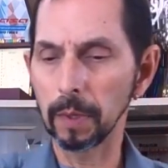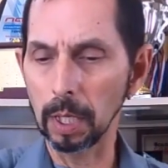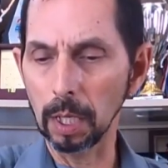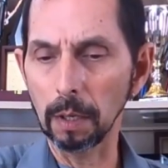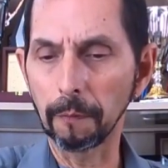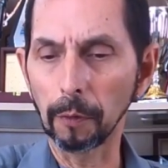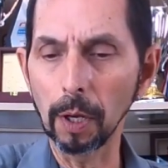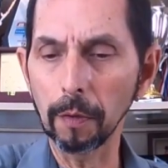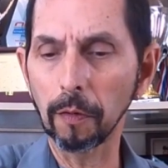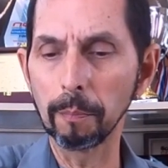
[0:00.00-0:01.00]
The
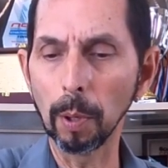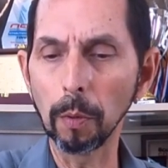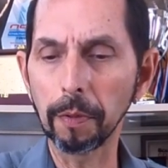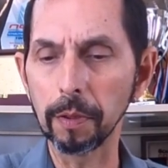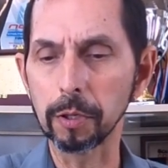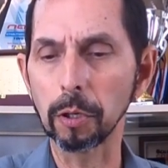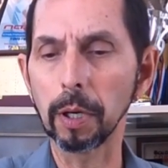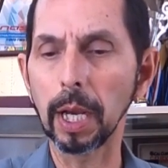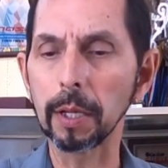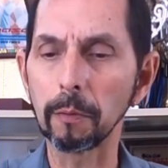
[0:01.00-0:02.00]
fronts, both the
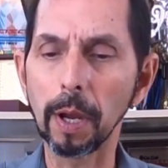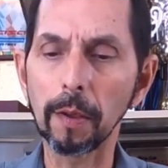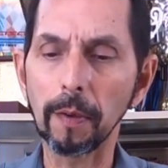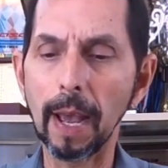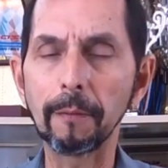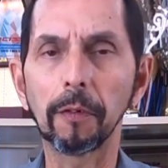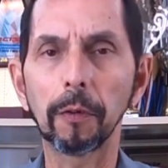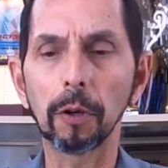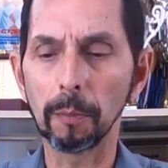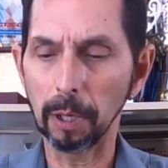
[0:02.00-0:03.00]
touring and the race, have a
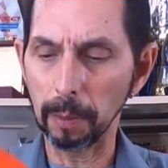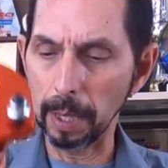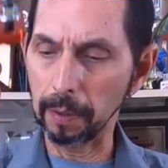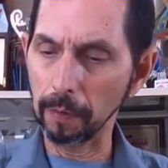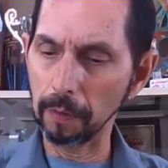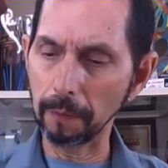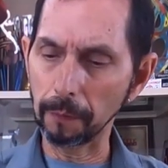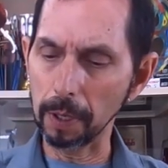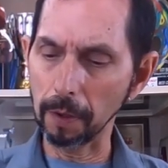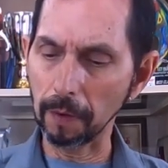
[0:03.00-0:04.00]
spherical bearing mount. This is the
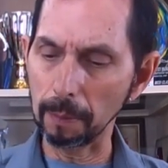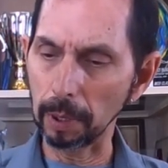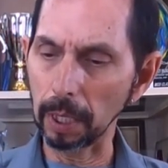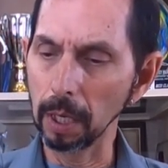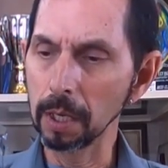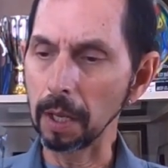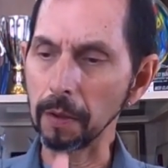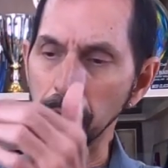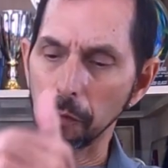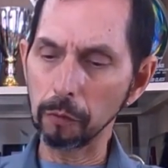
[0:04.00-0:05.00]
front assembly. Now
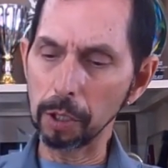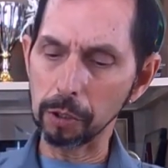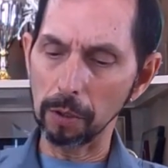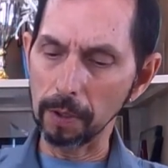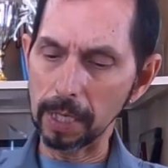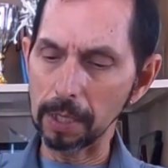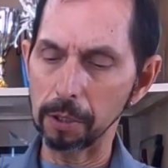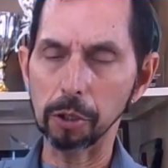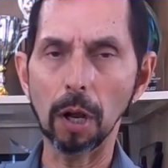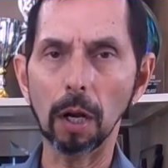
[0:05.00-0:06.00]
this is traditional. This has the
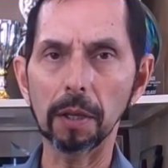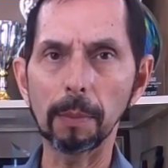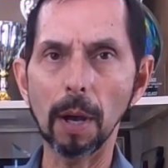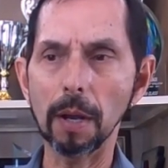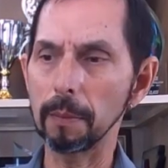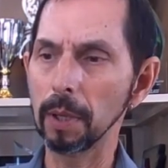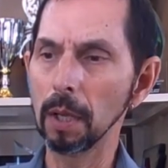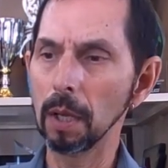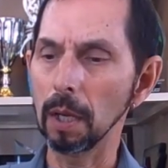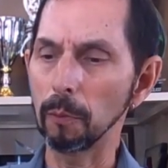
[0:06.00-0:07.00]
shock on the bottom.
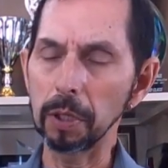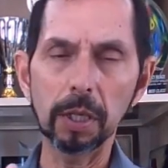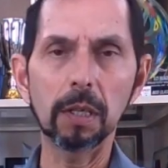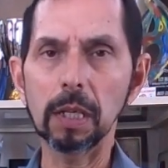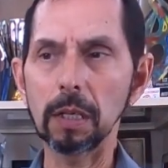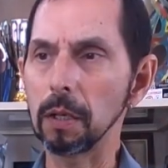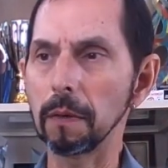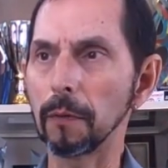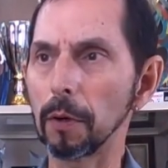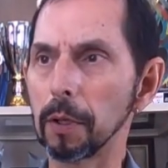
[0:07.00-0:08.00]
We didn't need to
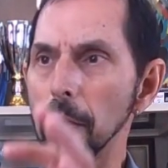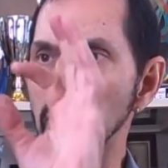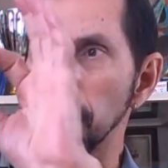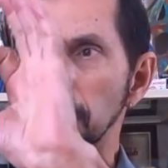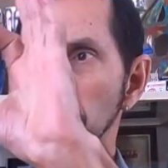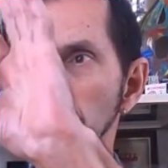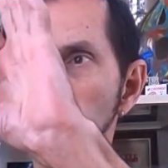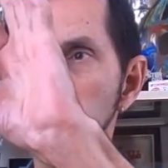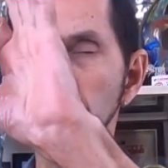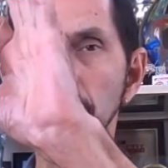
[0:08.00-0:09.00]
invert those because this
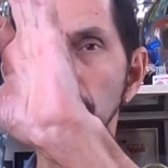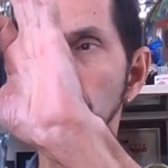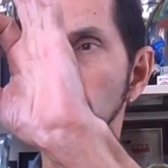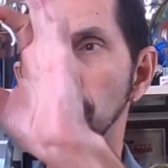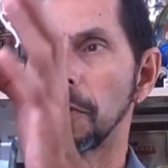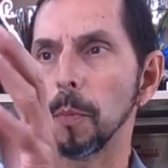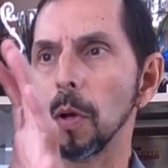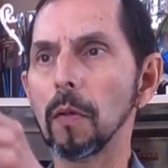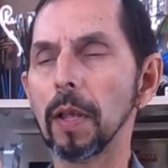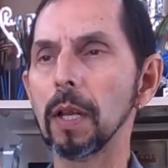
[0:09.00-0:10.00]
distance is so
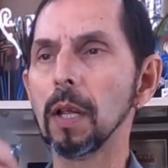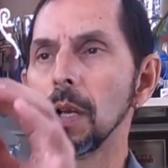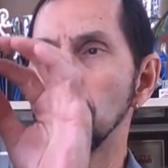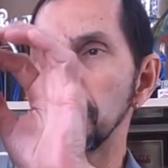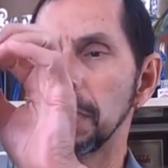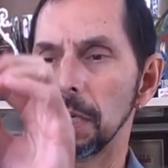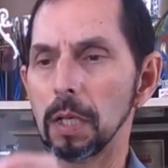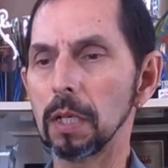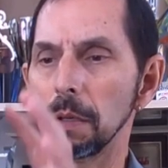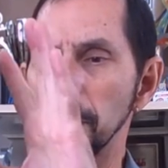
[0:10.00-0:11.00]
small that we didn't
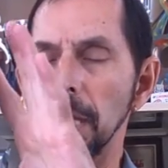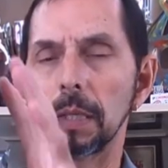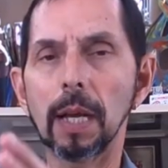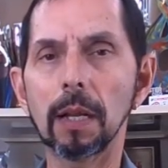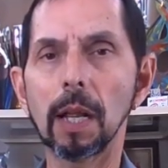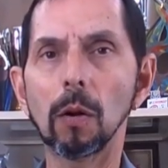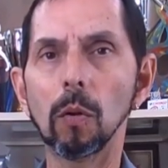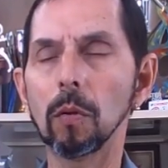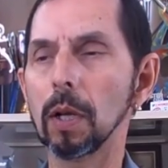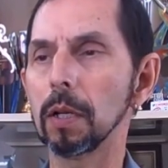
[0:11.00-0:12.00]
need to make do that
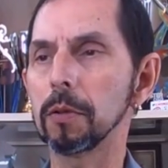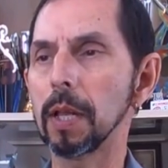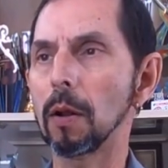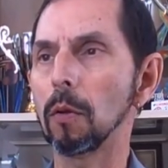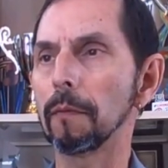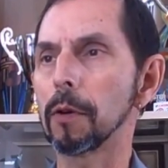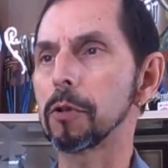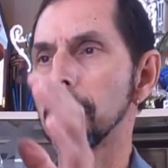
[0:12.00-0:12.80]
whole inverted